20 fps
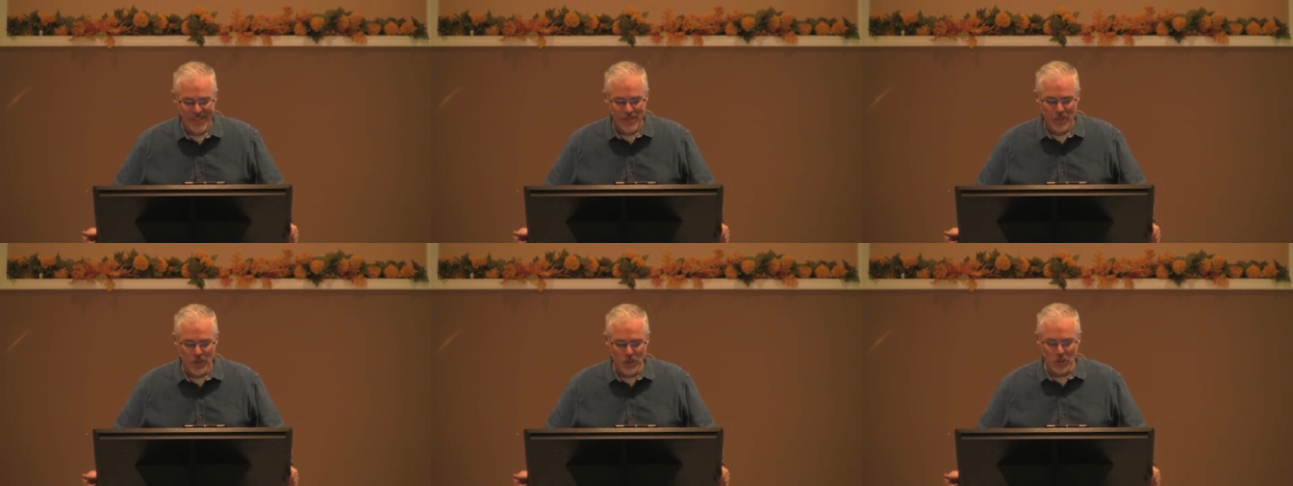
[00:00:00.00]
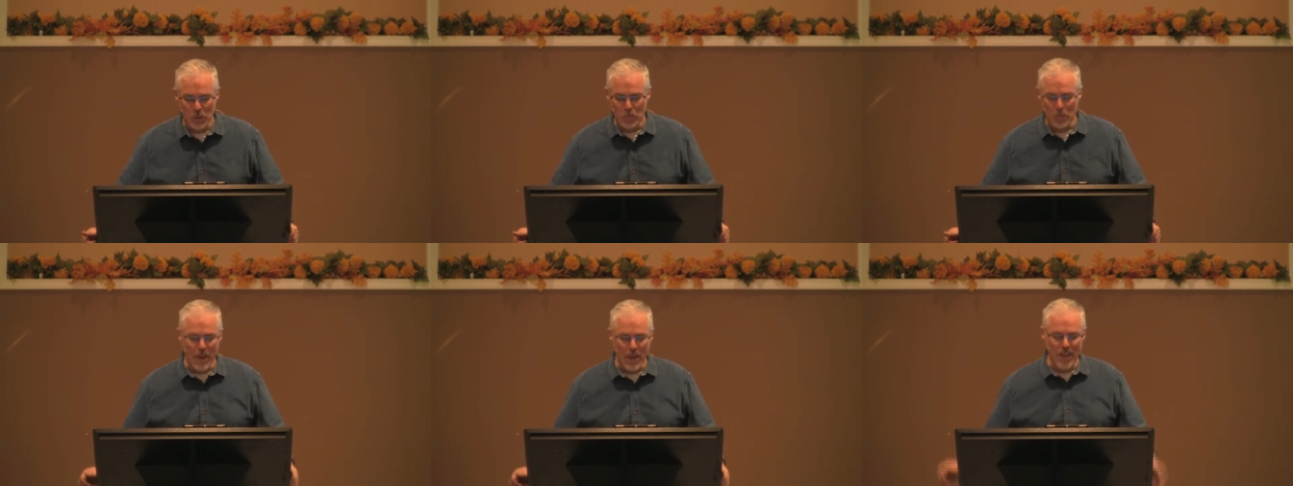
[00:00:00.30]

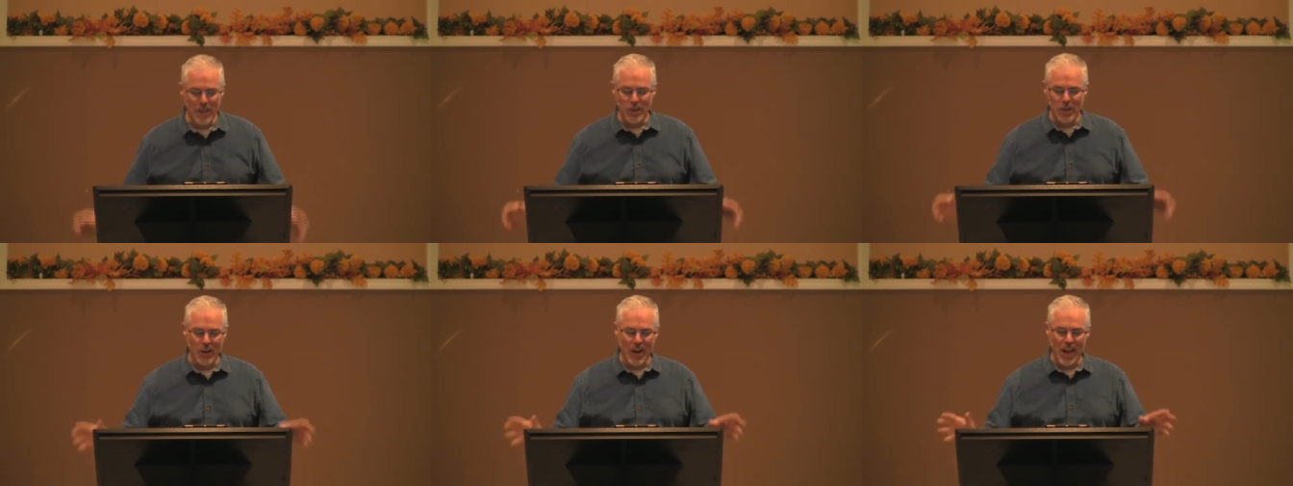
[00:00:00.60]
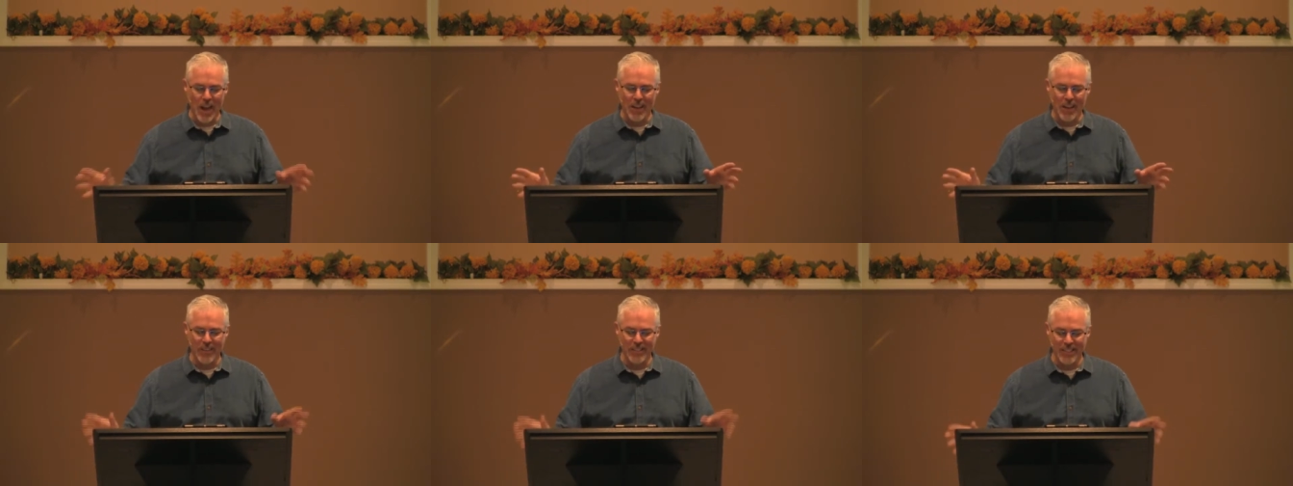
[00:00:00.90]
There's a big
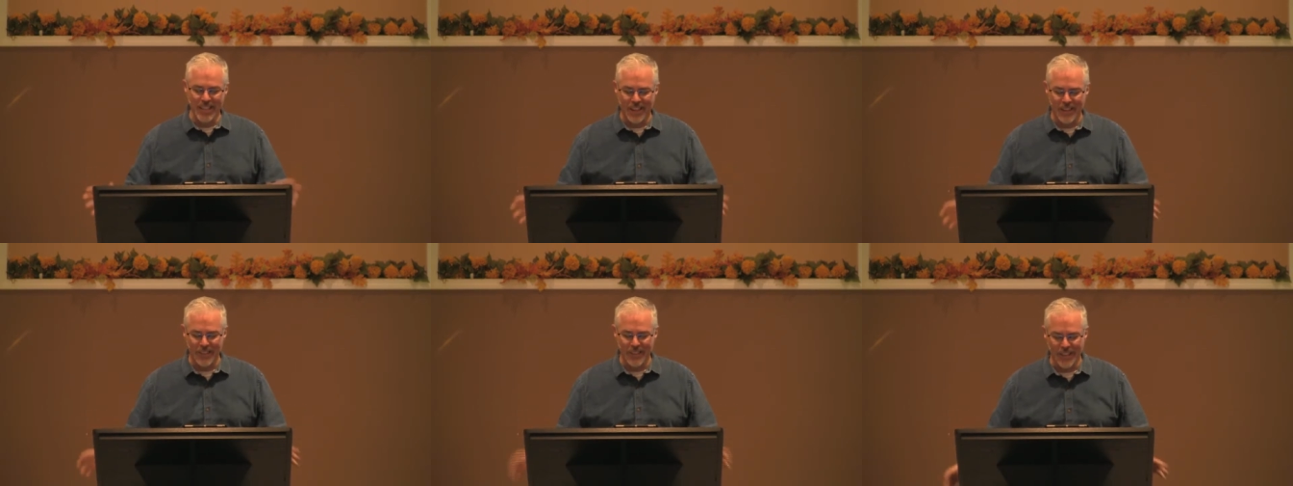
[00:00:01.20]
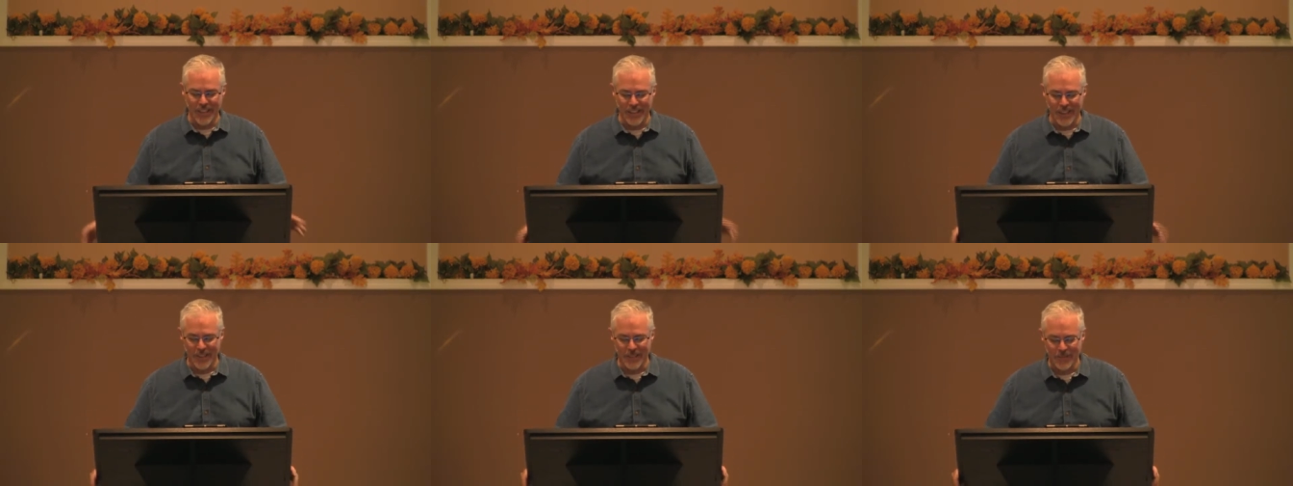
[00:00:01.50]
crowd down
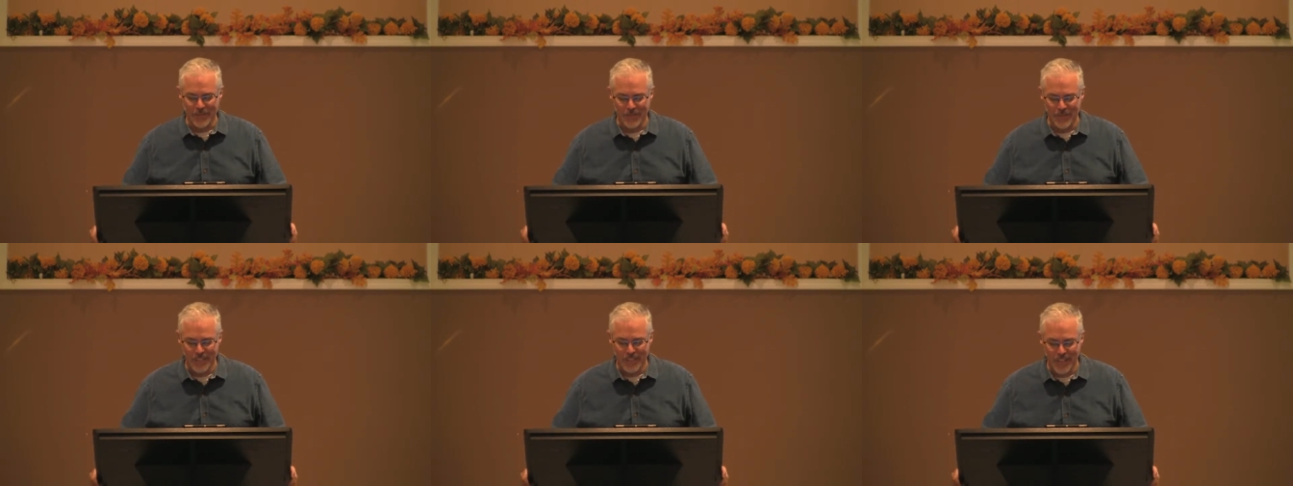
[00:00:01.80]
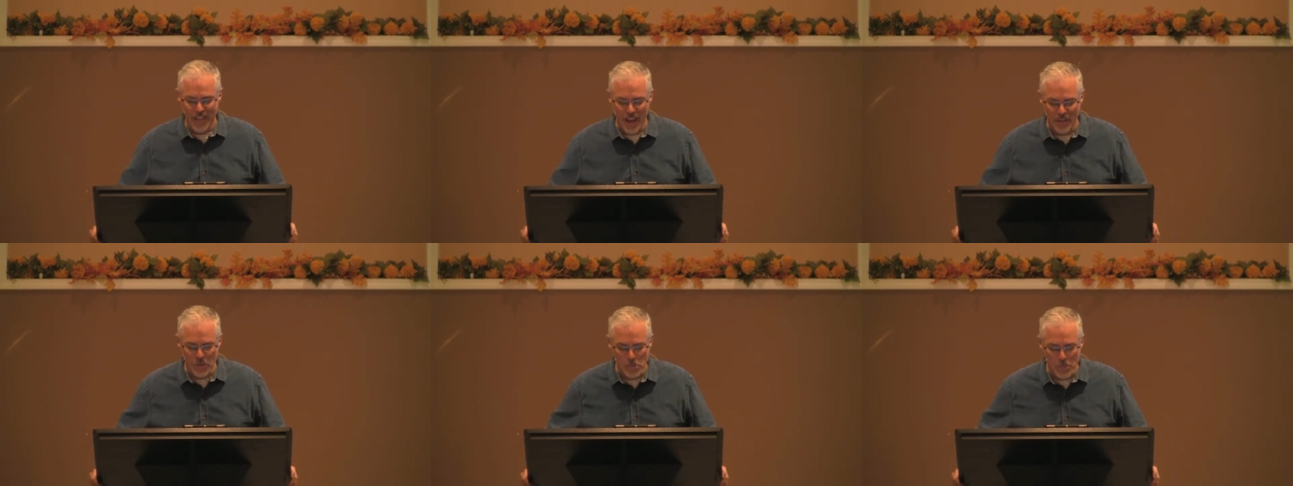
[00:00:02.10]
there.
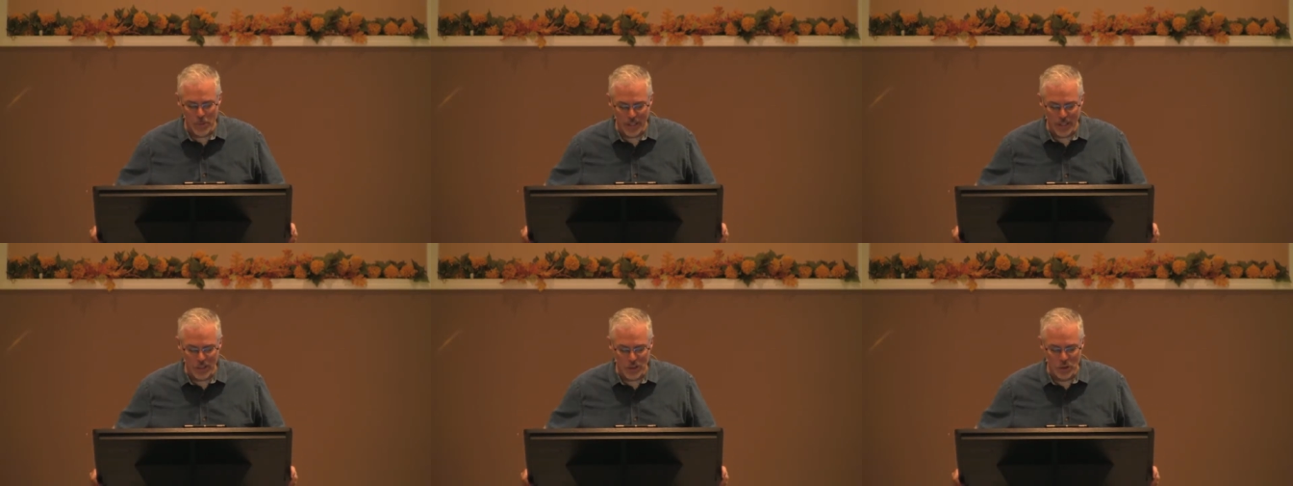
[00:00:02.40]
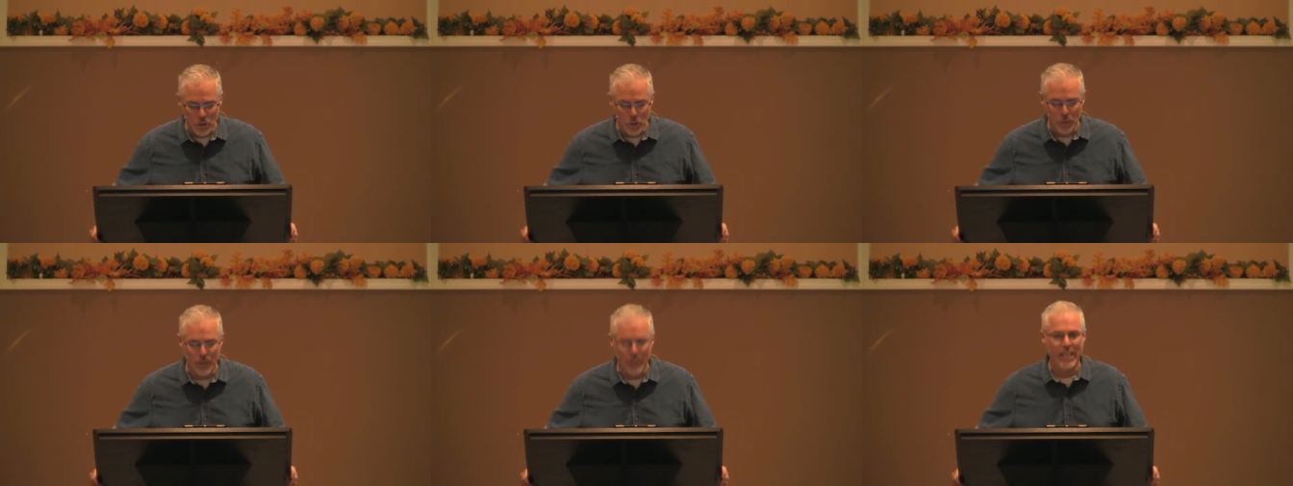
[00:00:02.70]
Everybody's
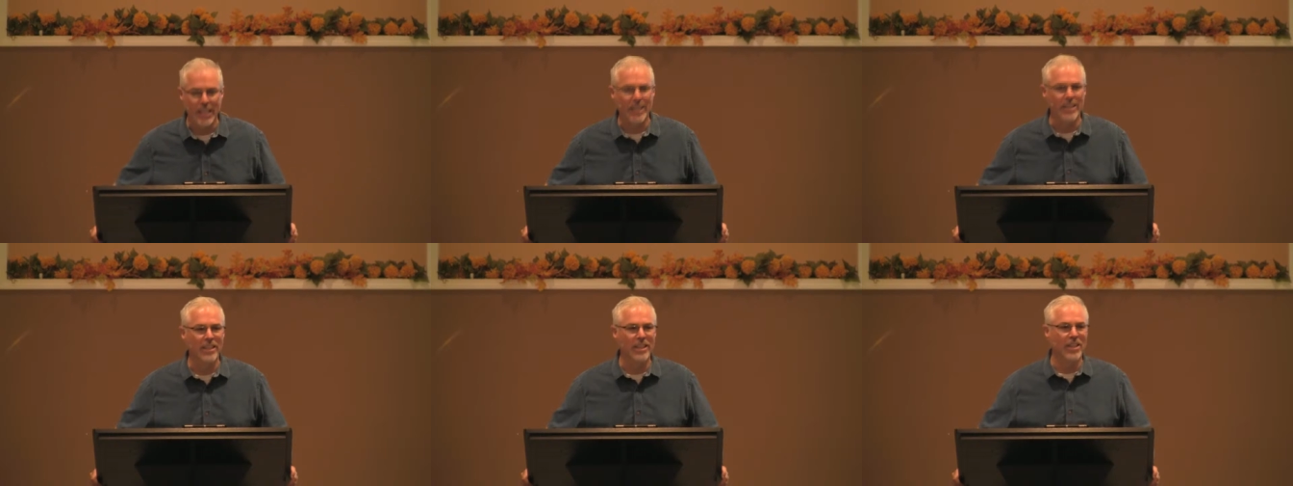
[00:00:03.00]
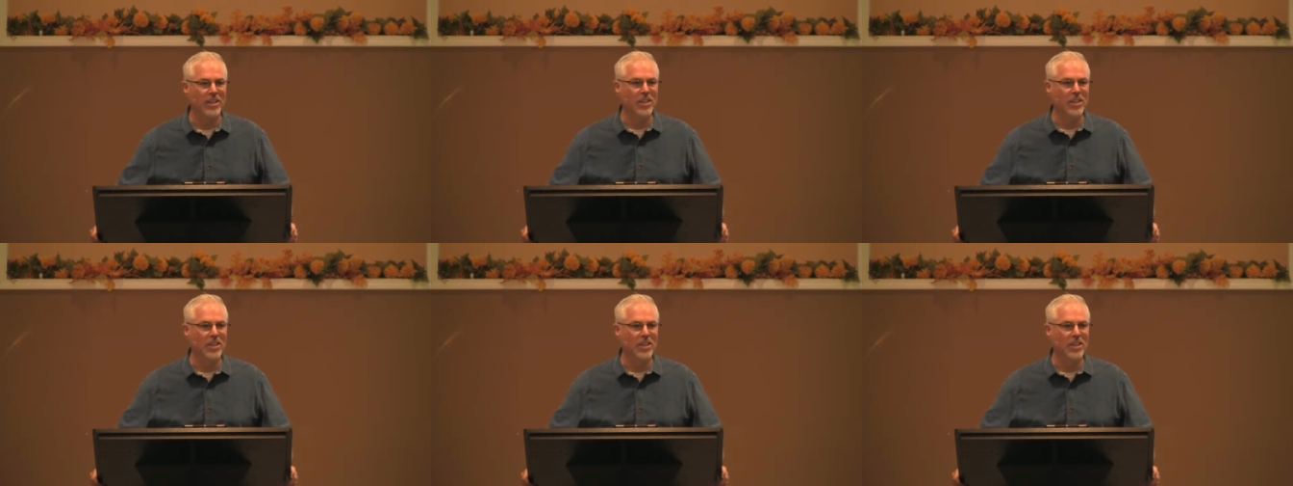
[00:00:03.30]
doing it.